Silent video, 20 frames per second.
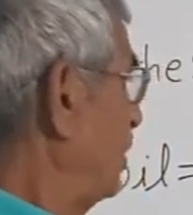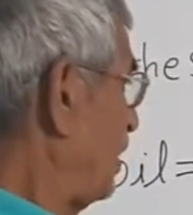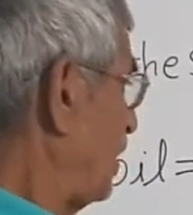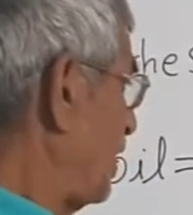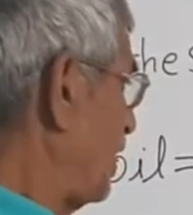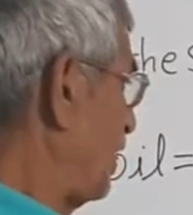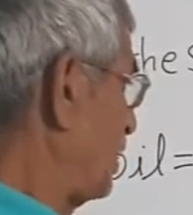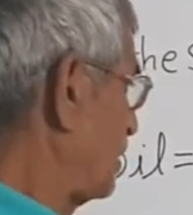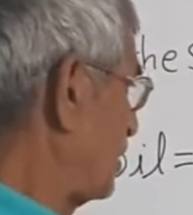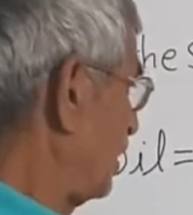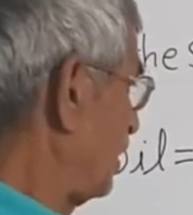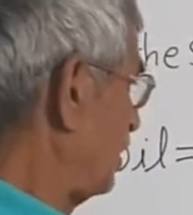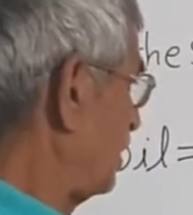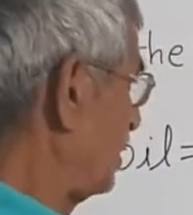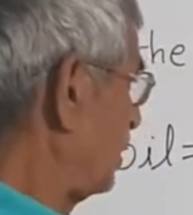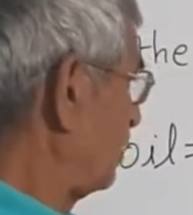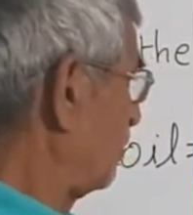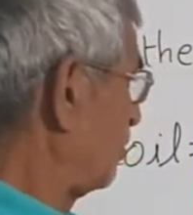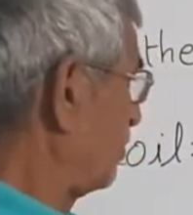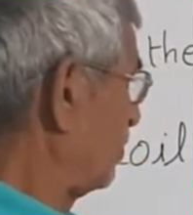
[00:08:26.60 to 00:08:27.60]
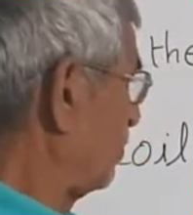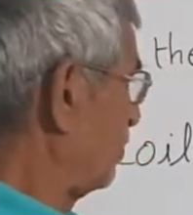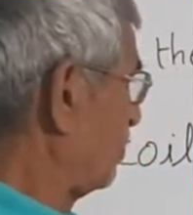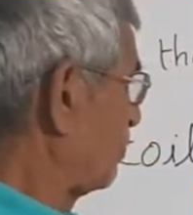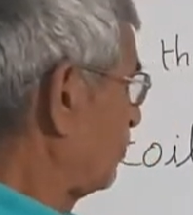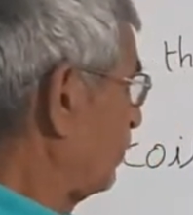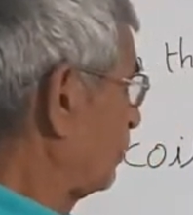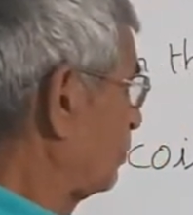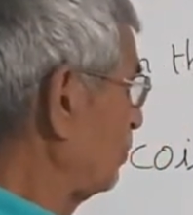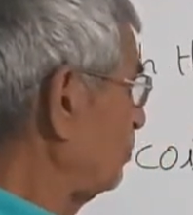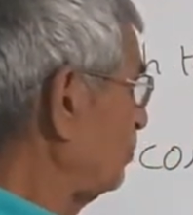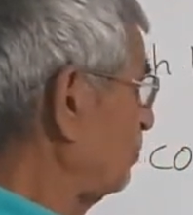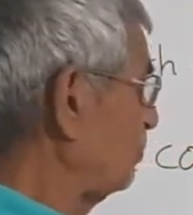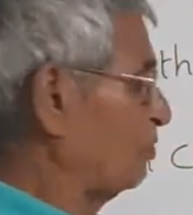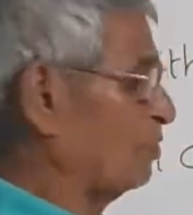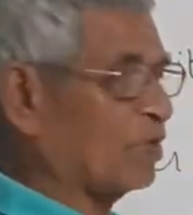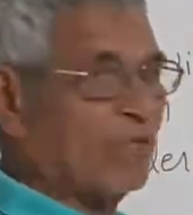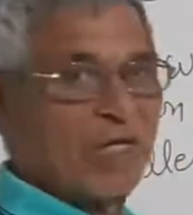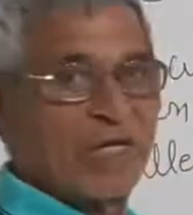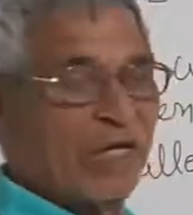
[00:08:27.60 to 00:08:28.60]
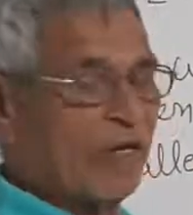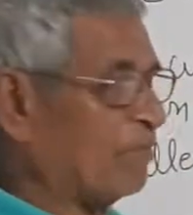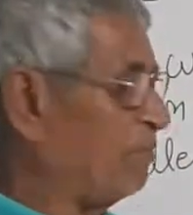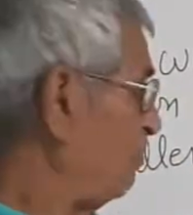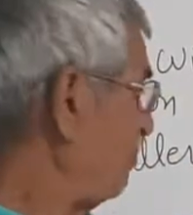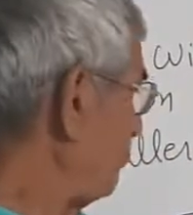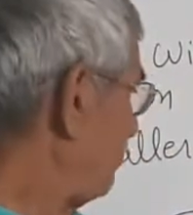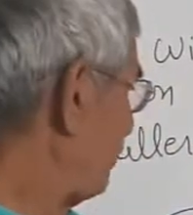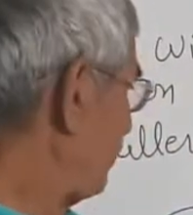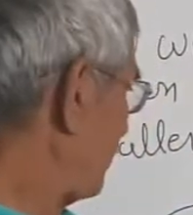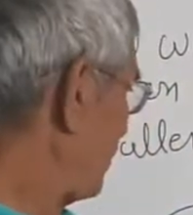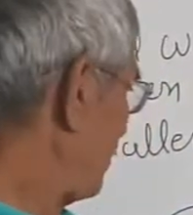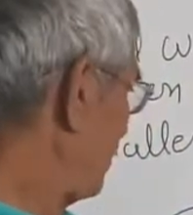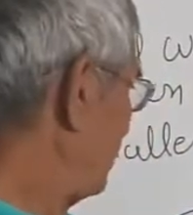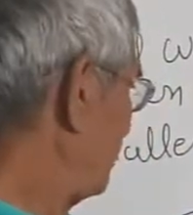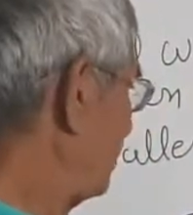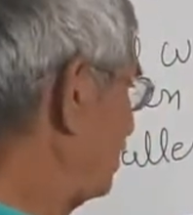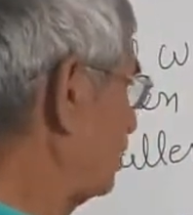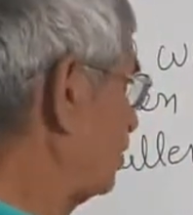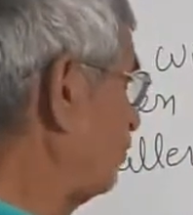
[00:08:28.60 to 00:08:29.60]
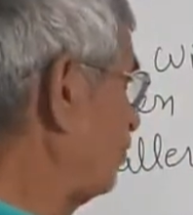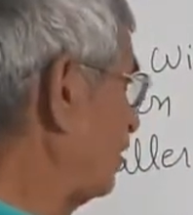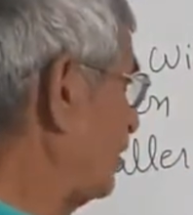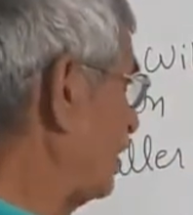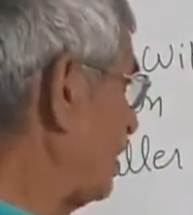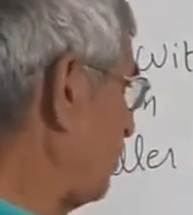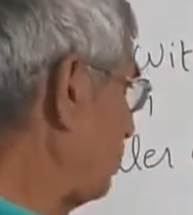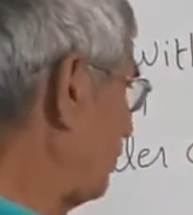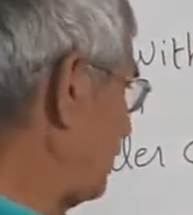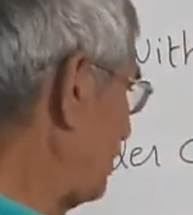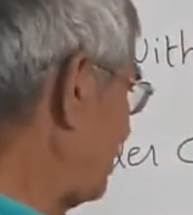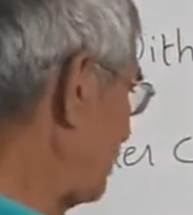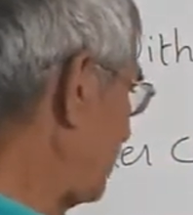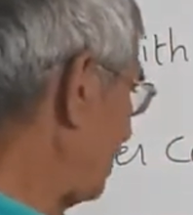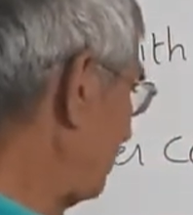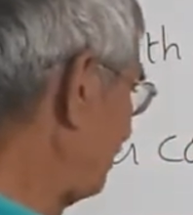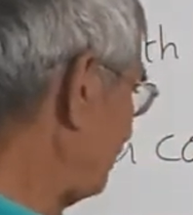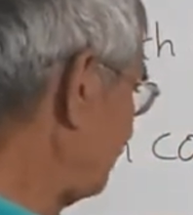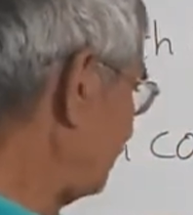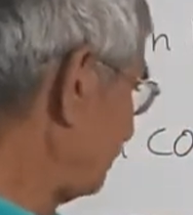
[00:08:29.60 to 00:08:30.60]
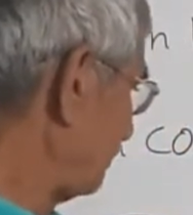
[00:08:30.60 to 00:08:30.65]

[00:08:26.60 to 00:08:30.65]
the S is equal to M. This is one definition.